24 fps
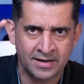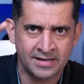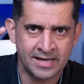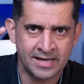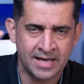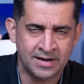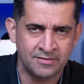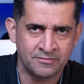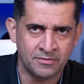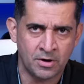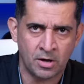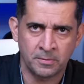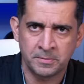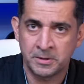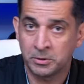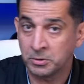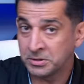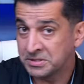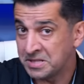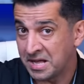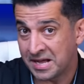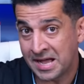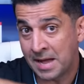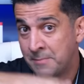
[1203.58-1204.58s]
going to get involved.
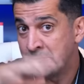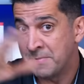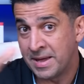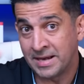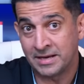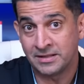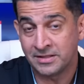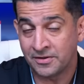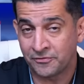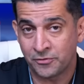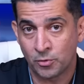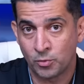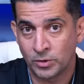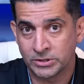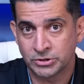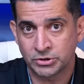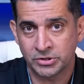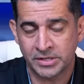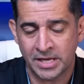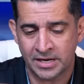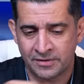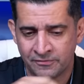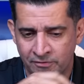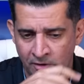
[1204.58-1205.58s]
They're, they got many different ways
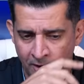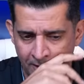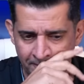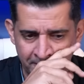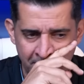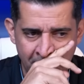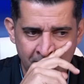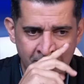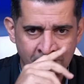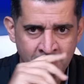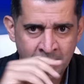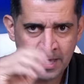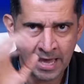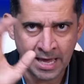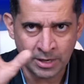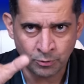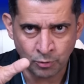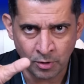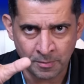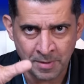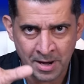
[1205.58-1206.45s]
to get involved. And